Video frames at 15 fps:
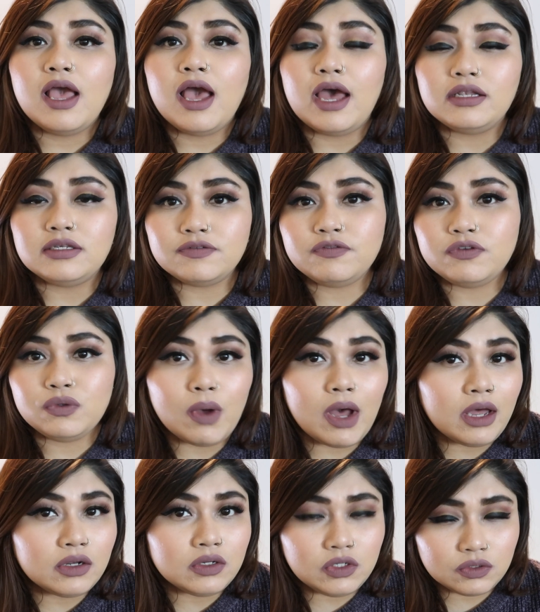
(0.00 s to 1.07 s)
And if you
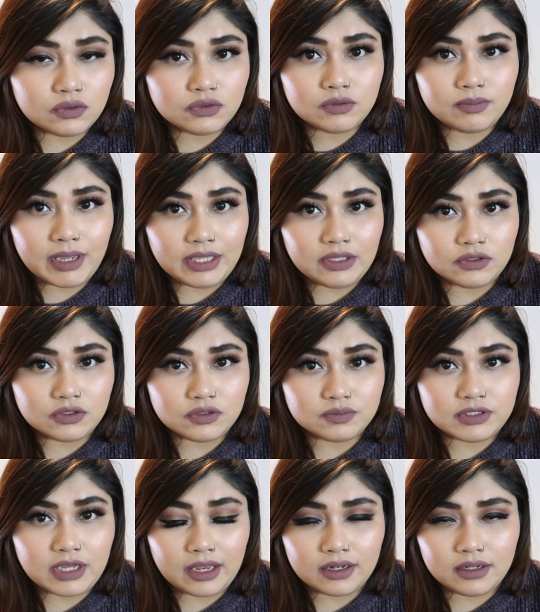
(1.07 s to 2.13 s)
are new to my YouTube
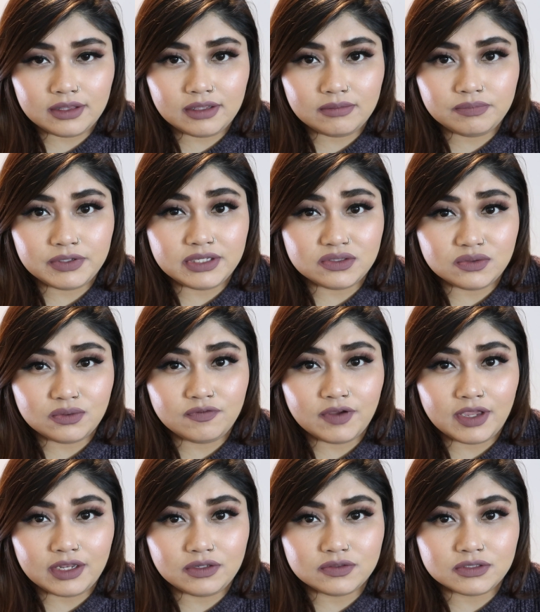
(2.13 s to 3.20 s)
channel, then please don't
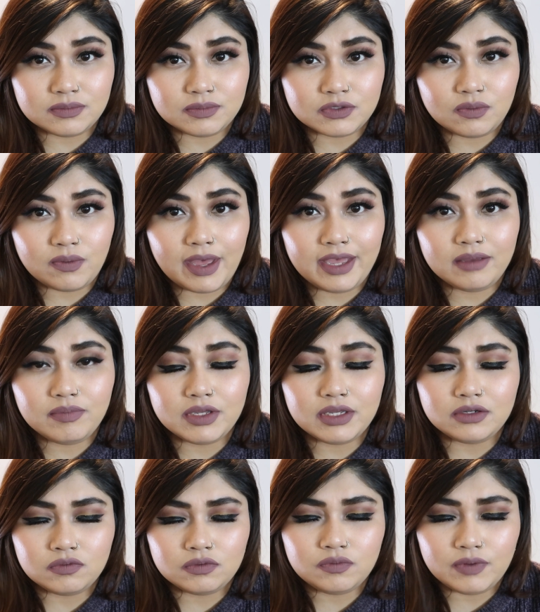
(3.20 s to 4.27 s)
forget to subscribe.
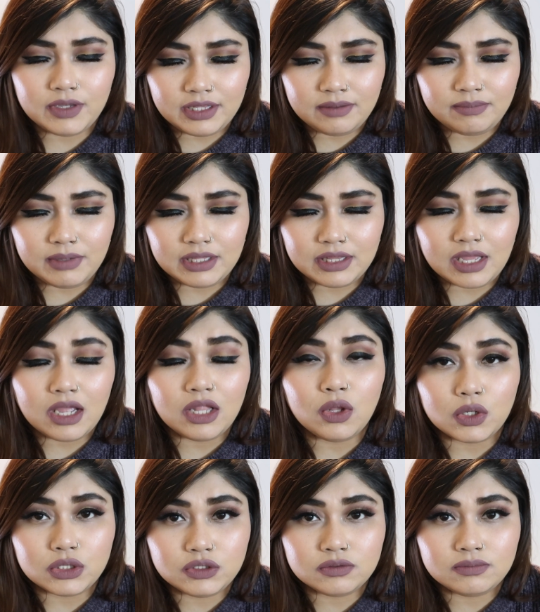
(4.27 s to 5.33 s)
It would really mean a
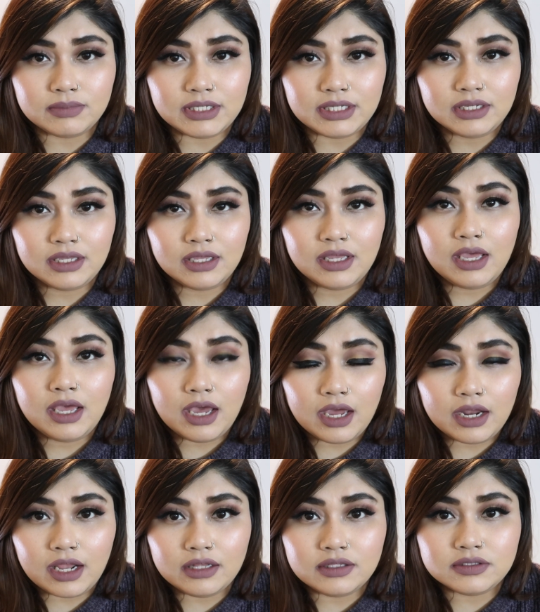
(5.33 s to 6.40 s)
lot to me.
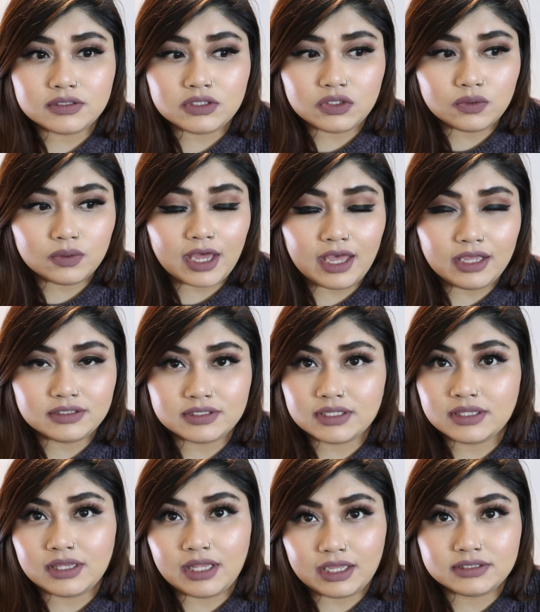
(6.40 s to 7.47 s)
And I'll see you
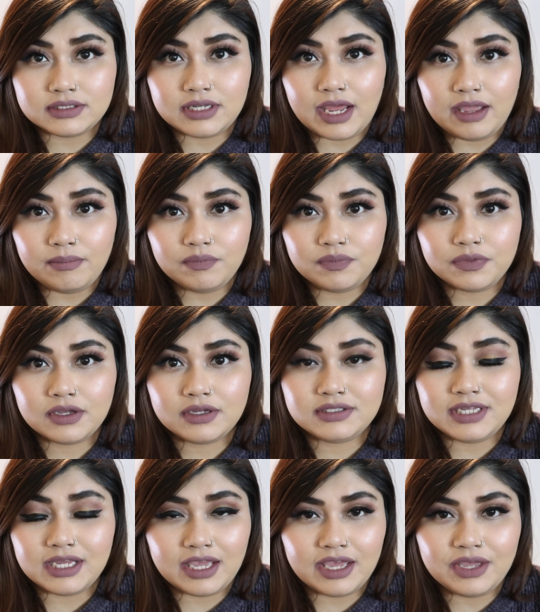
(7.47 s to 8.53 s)
guys next time.
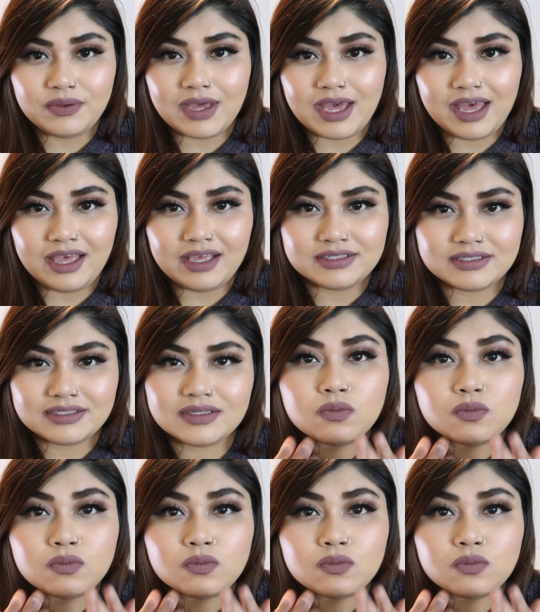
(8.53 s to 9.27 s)
Take care, you guys.